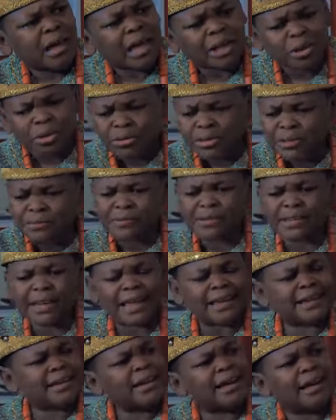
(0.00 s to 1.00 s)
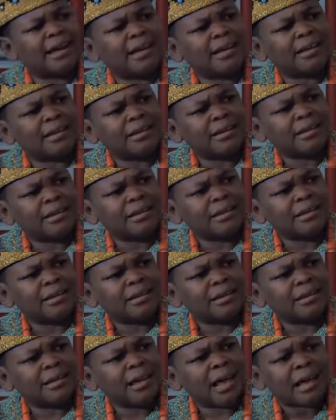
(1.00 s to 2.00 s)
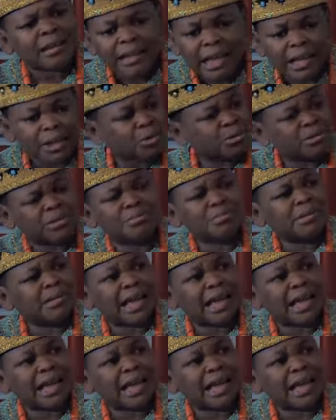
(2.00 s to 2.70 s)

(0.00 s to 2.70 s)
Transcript: I don't even like her. And that doesn't